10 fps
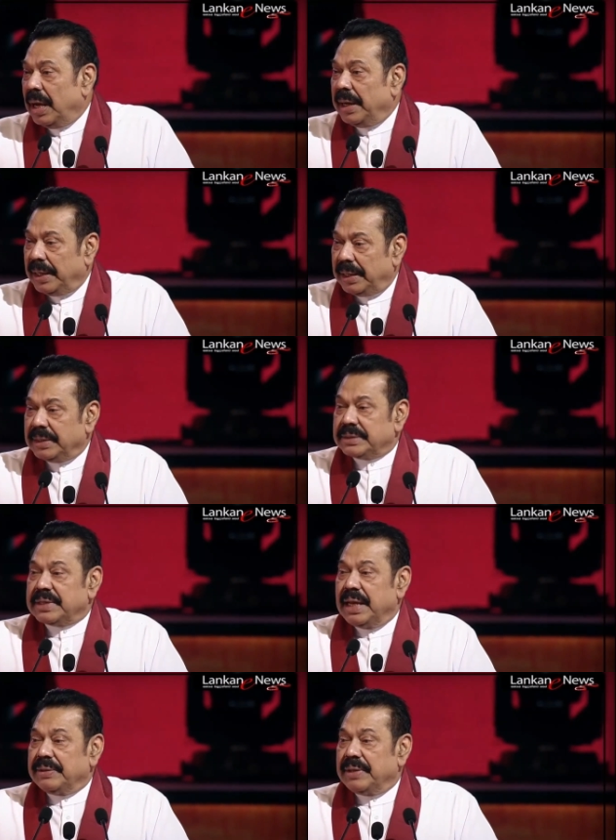I
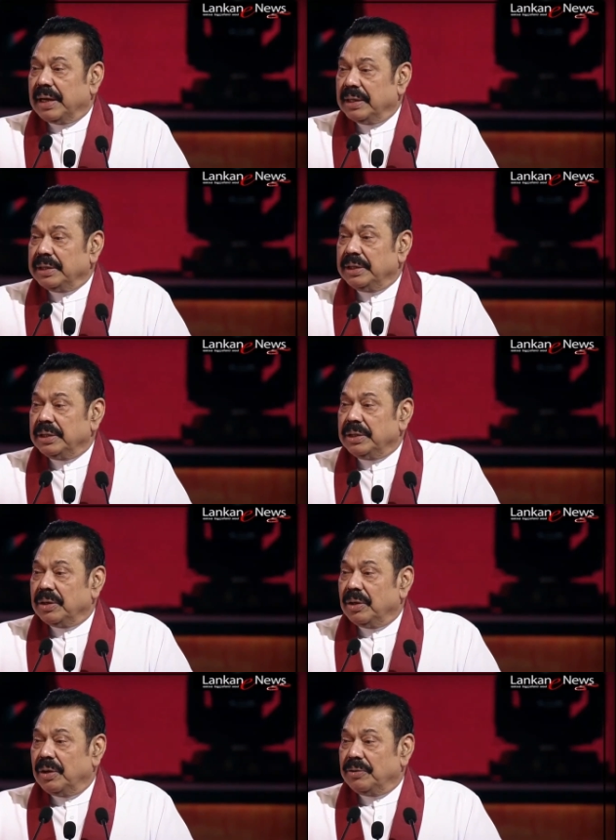understand the agony
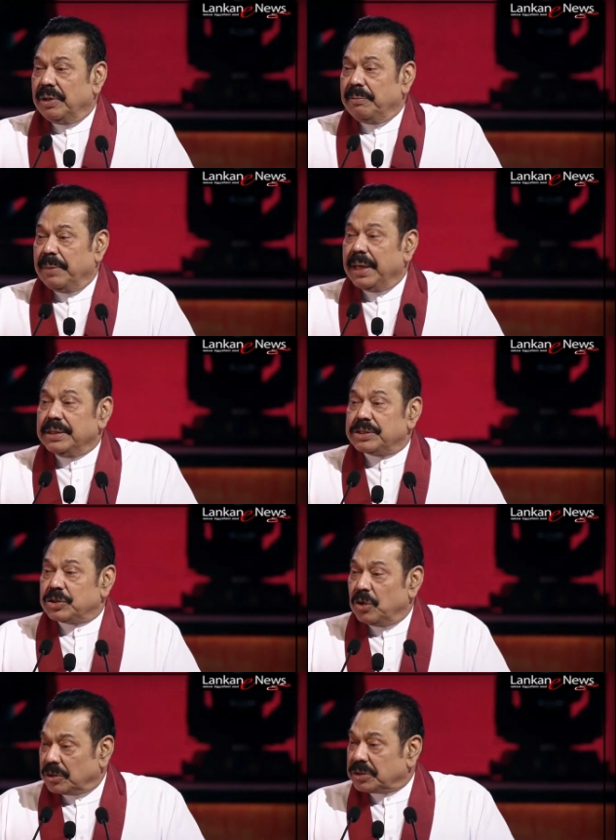of the
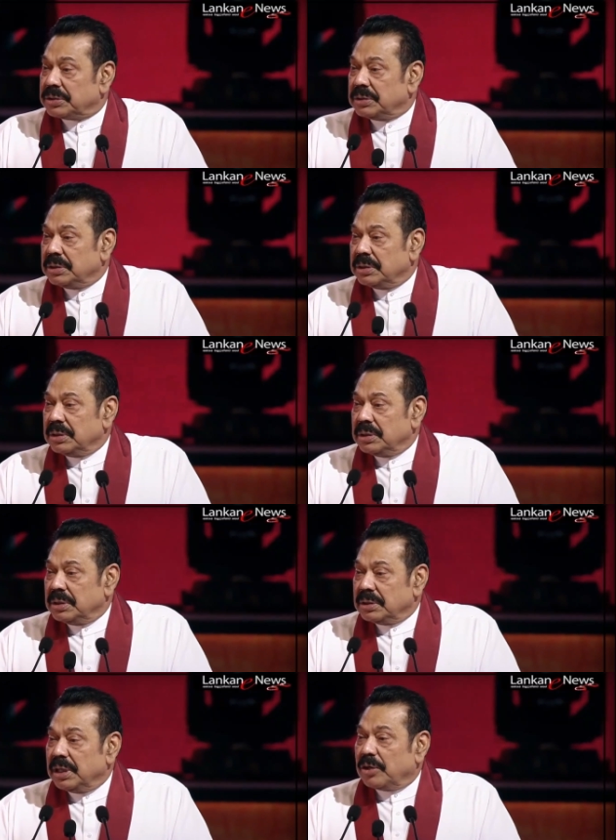immense loss
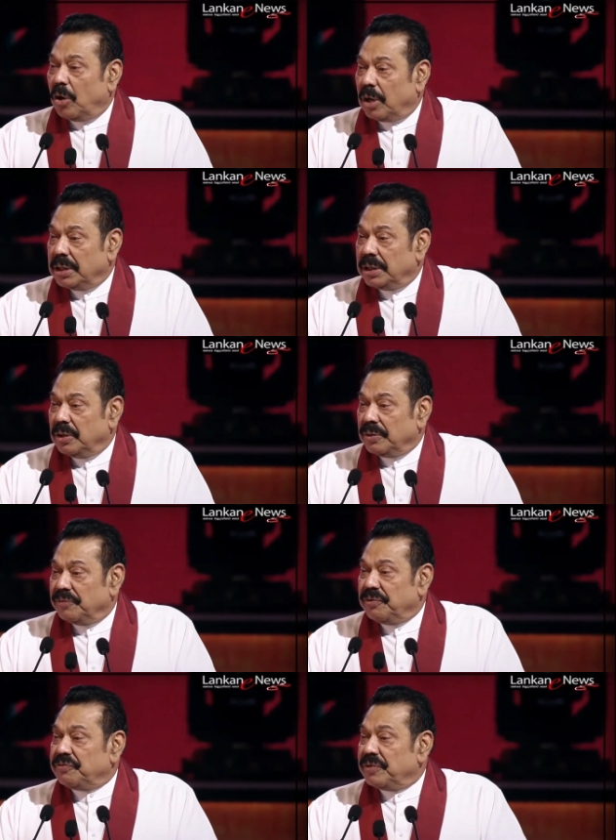that occurred on
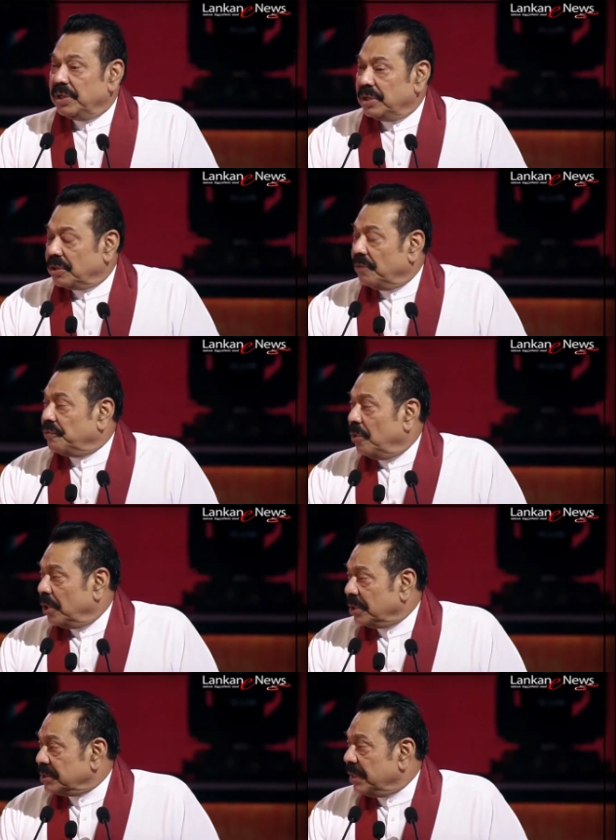the 15th of
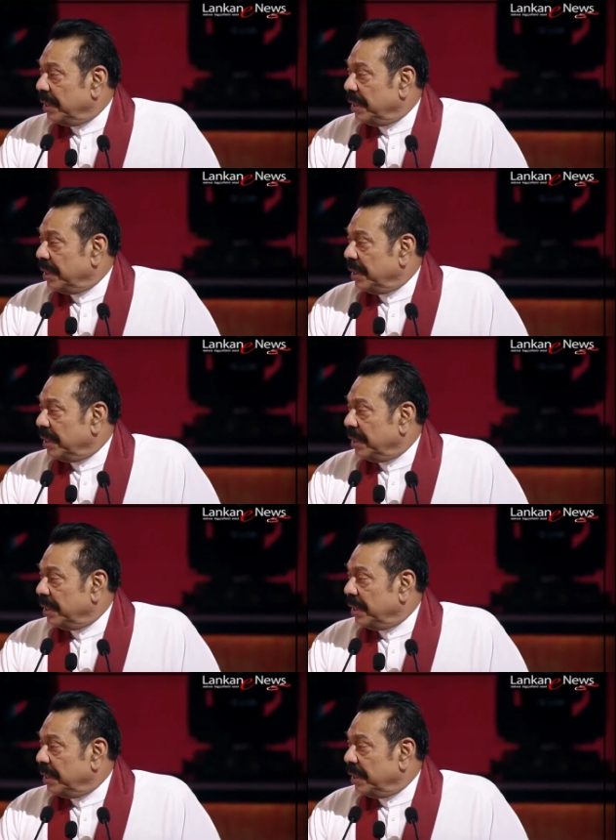August